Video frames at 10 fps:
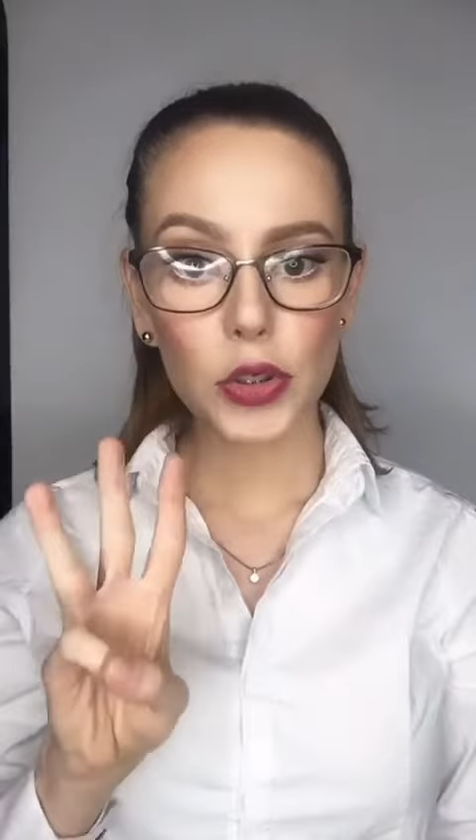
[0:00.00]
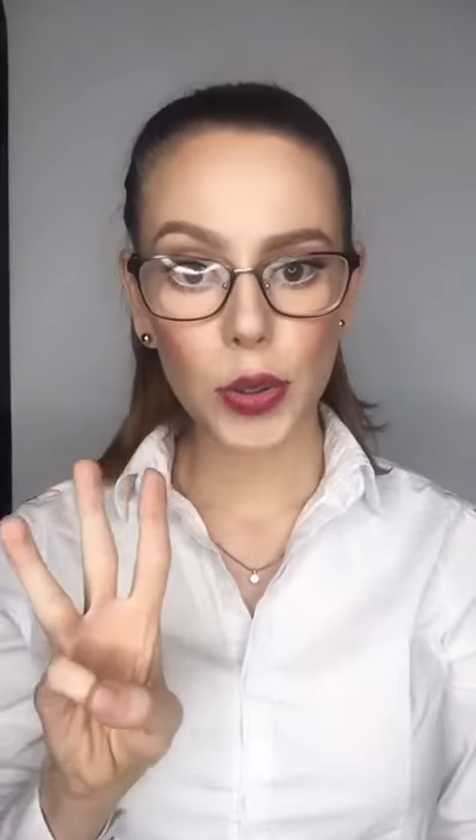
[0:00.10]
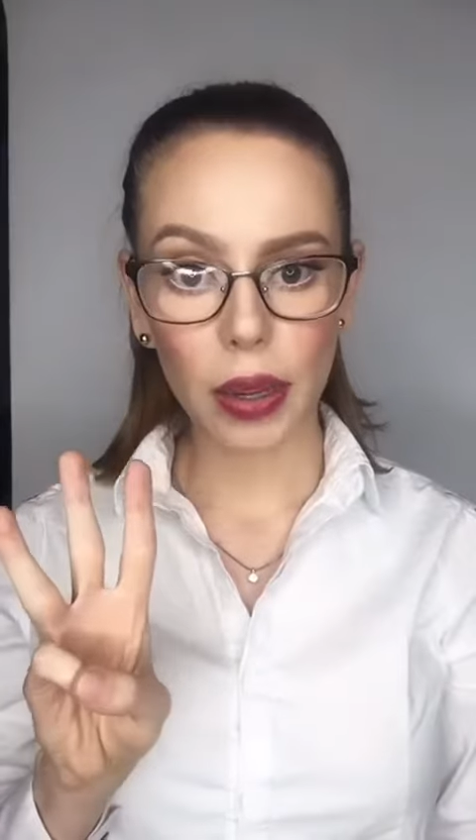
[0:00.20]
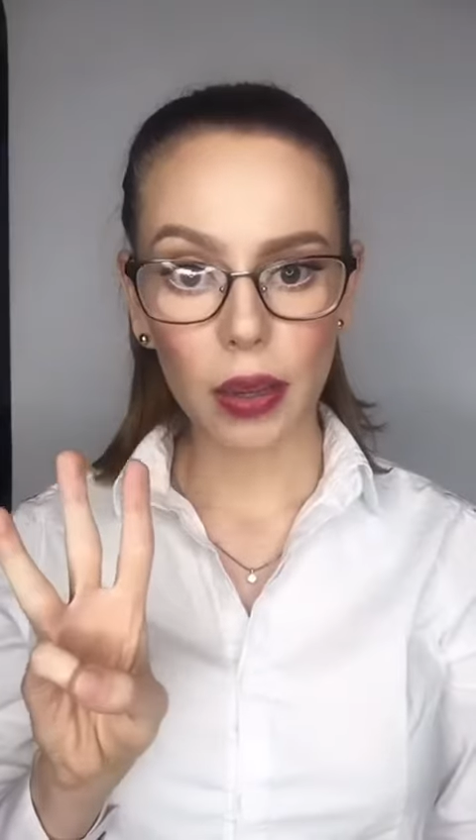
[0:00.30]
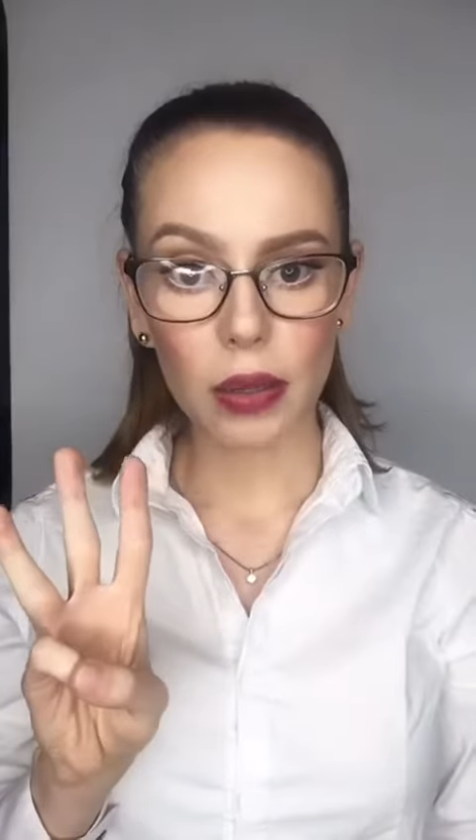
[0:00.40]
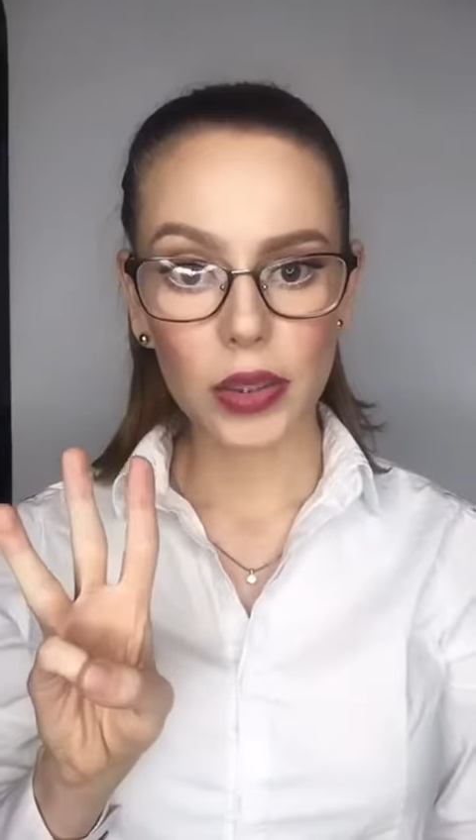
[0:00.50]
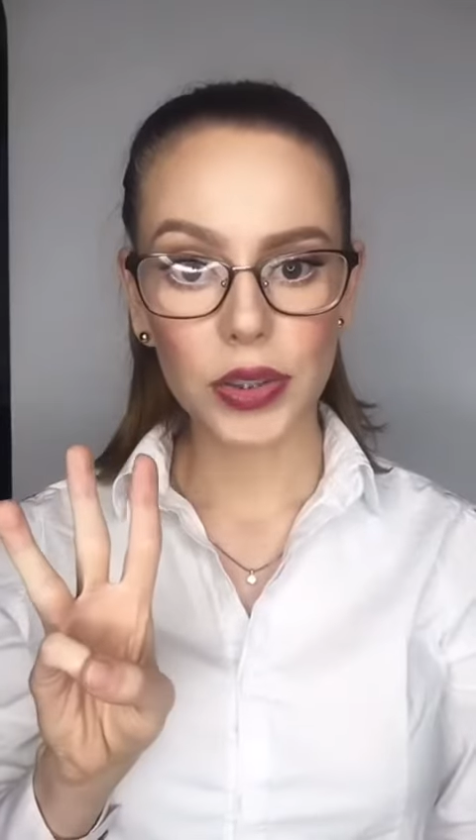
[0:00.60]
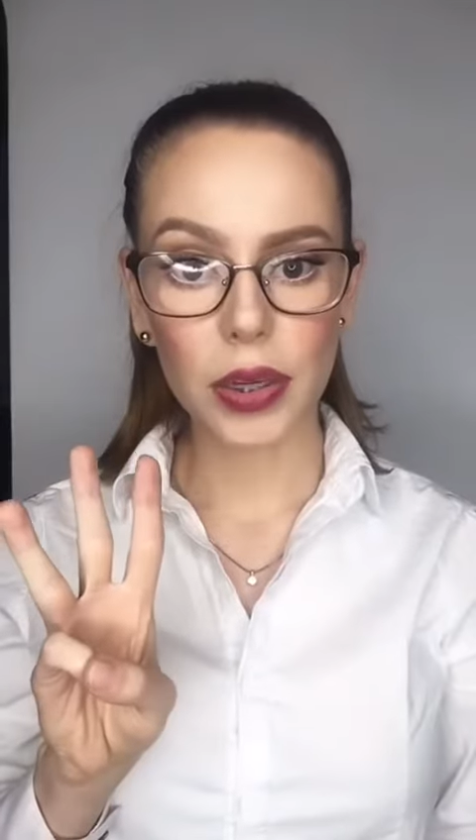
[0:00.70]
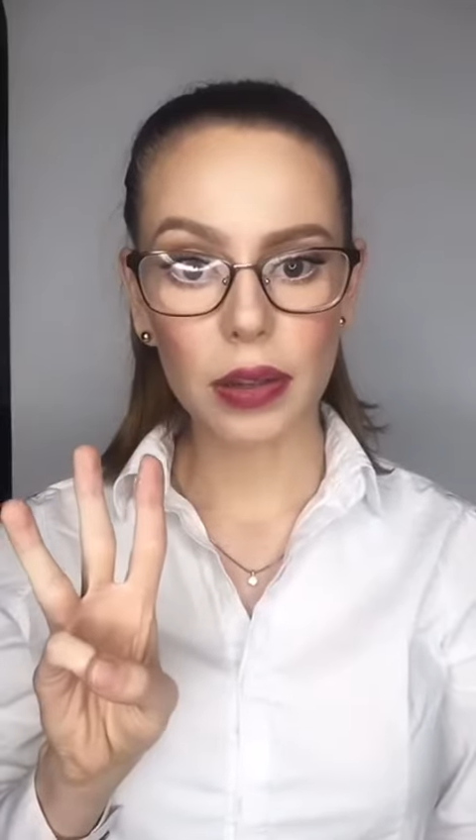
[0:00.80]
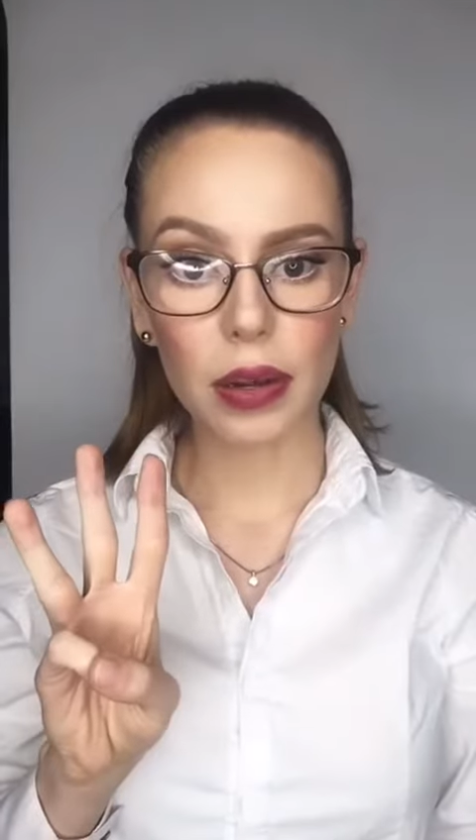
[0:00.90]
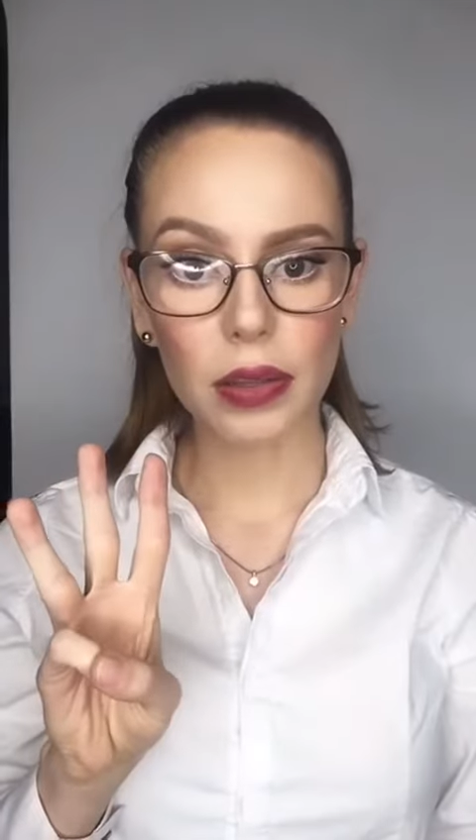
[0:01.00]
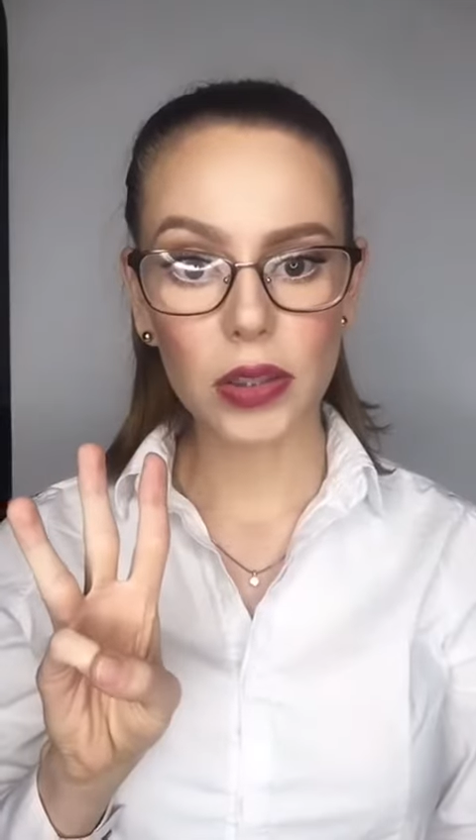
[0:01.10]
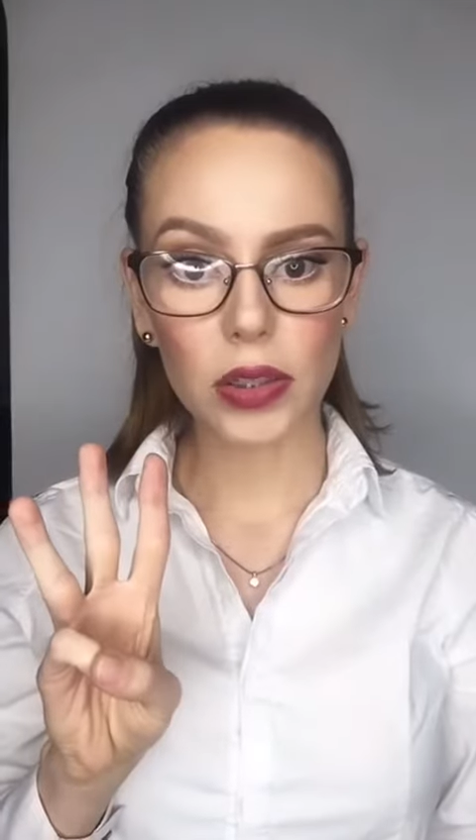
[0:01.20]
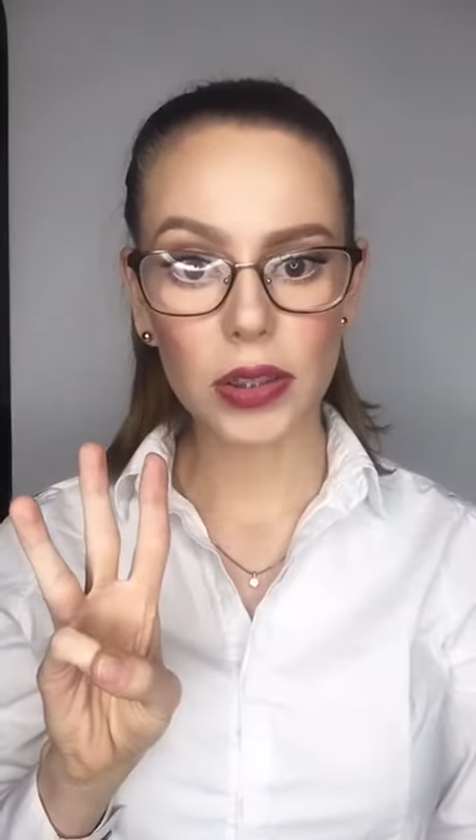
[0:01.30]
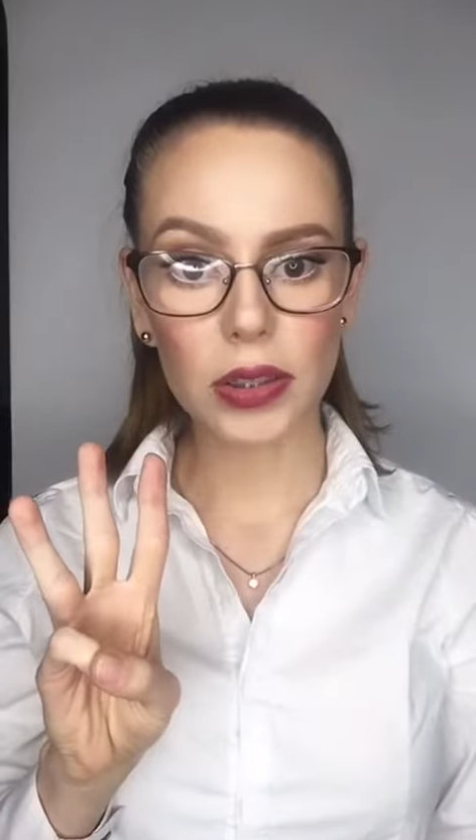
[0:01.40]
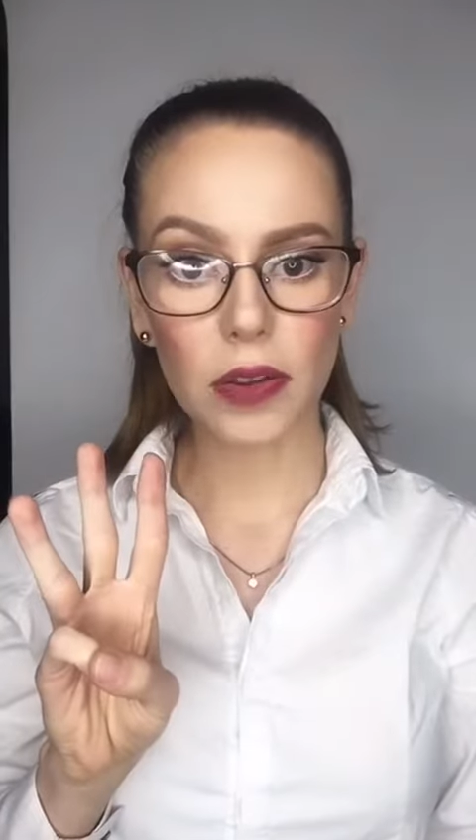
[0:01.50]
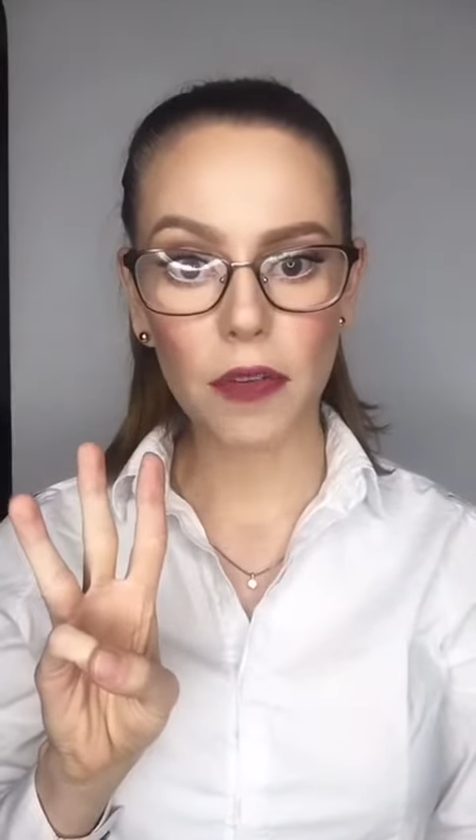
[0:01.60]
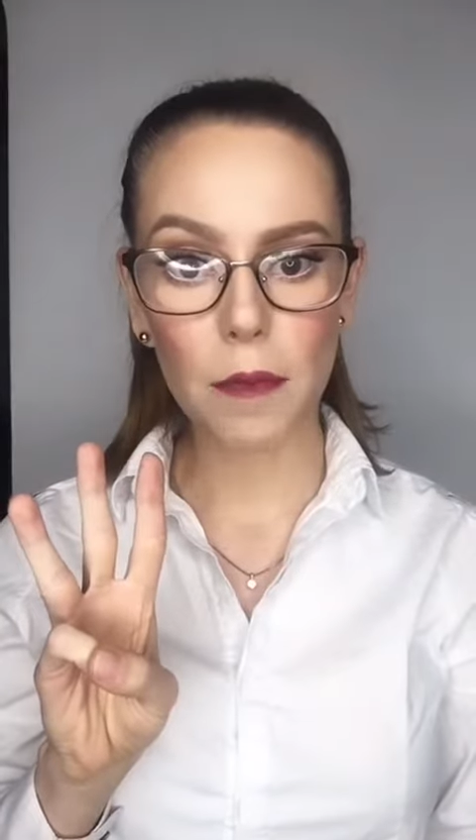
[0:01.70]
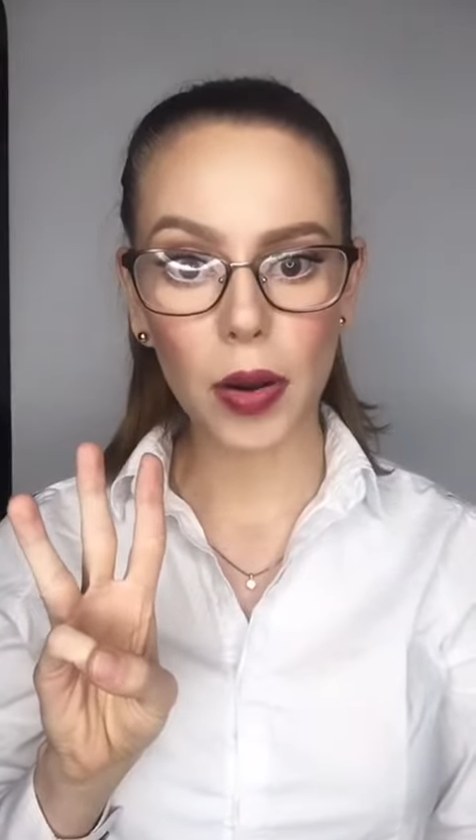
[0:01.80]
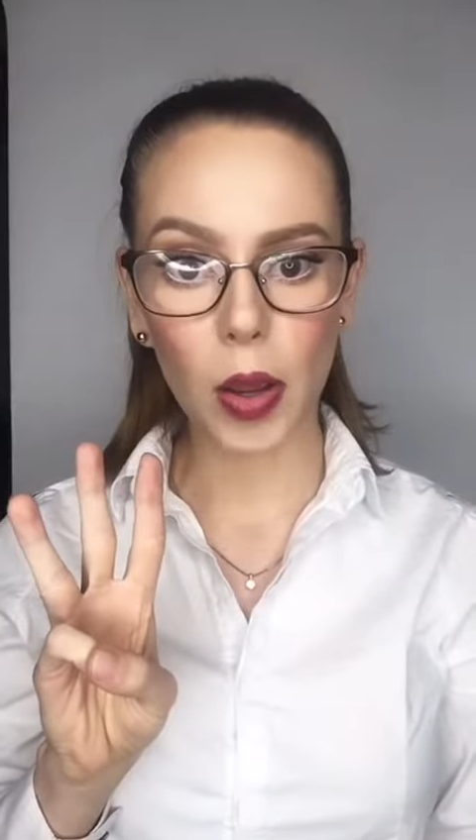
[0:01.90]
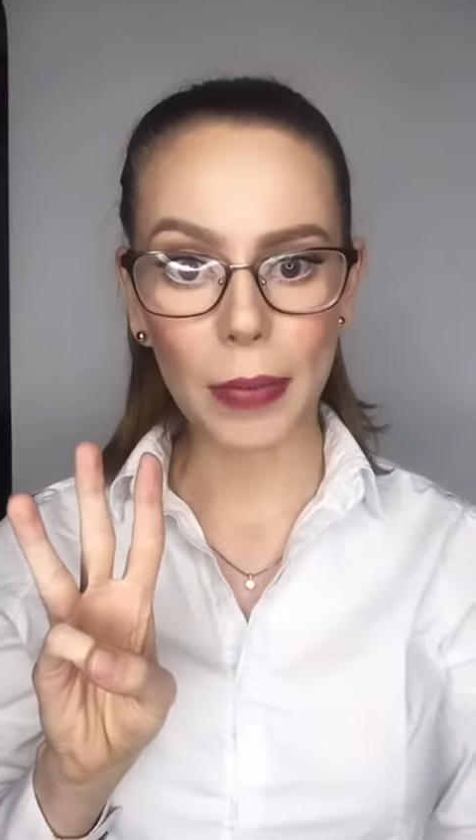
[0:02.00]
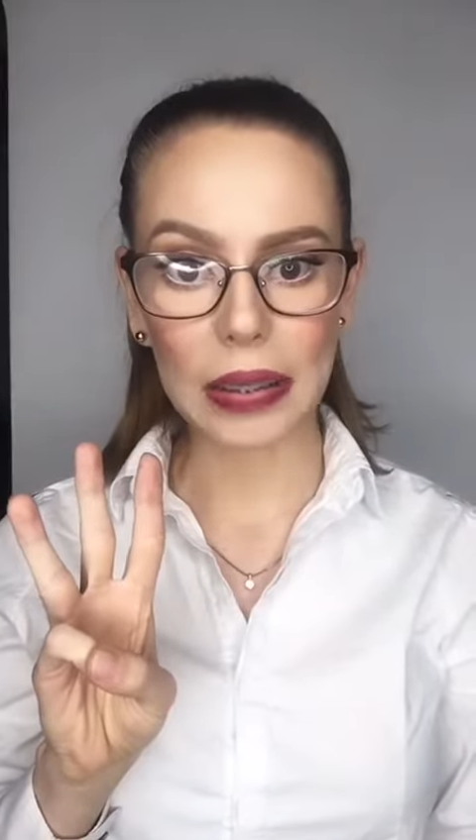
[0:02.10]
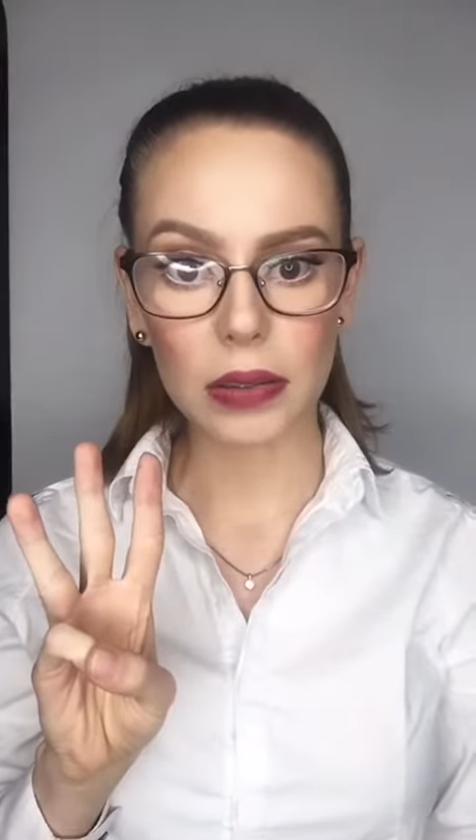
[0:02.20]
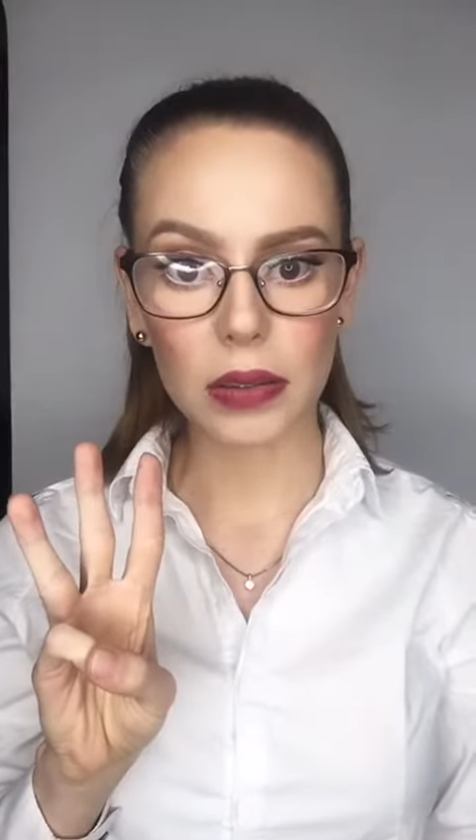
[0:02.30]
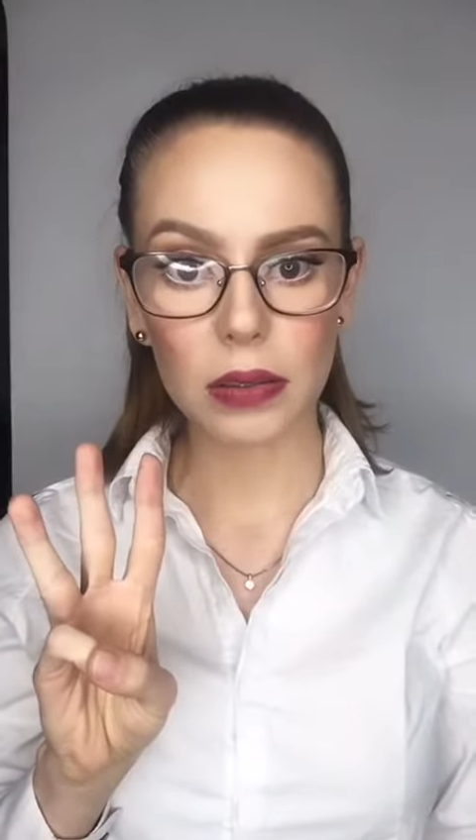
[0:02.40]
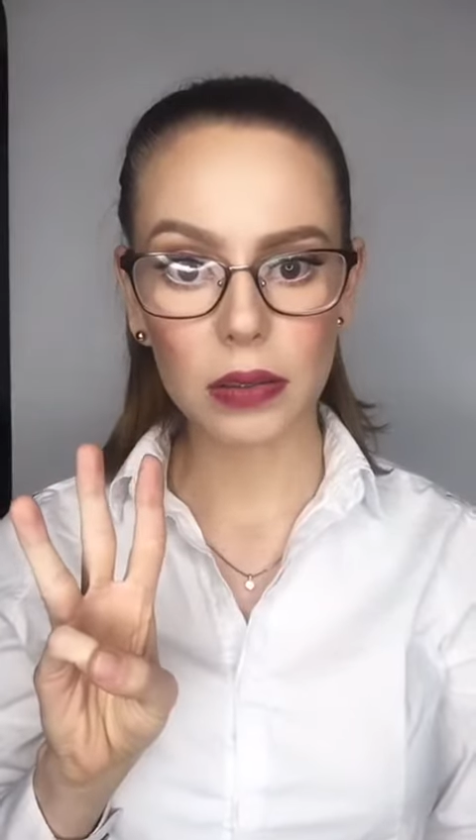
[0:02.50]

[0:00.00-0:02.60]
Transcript: 3. Generate sources of employment.